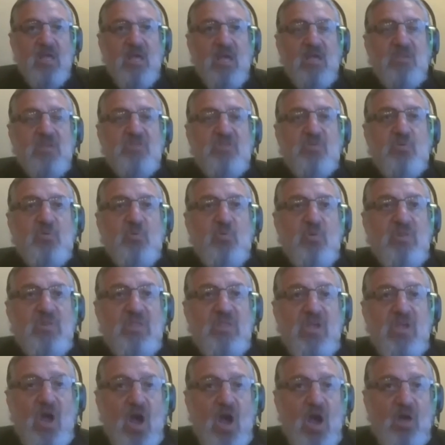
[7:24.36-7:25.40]
So
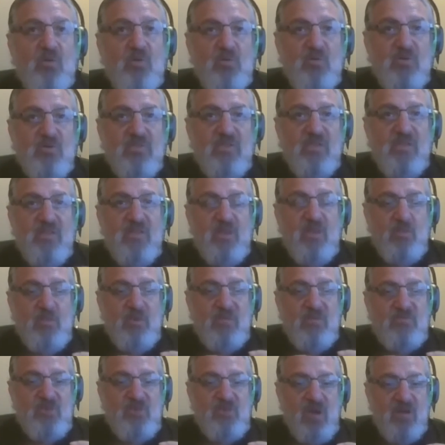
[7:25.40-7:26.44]
the other thing that
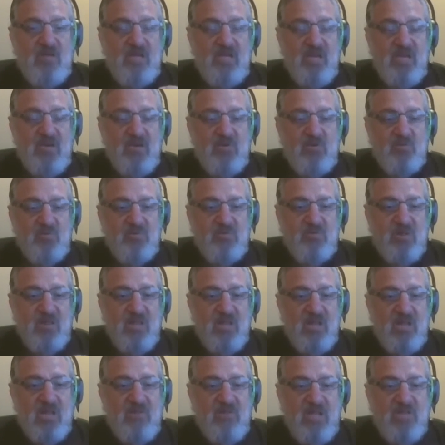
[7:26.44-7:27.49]
we've done here is we've done a
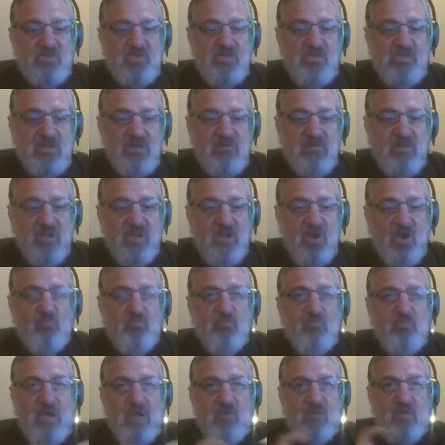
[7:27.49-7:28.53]
lot of engineering
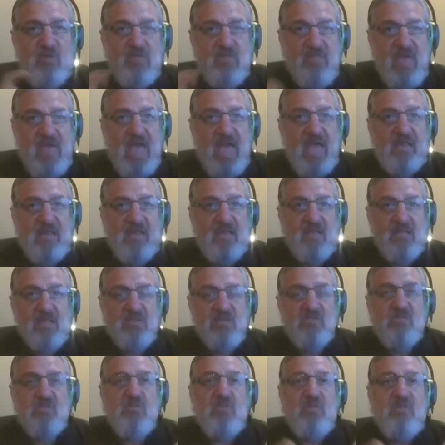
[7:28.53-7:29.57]
around that
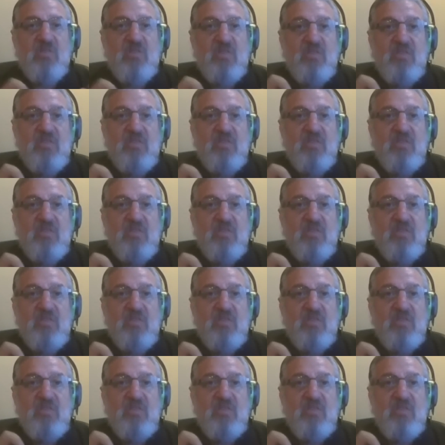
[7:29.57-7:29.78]
so that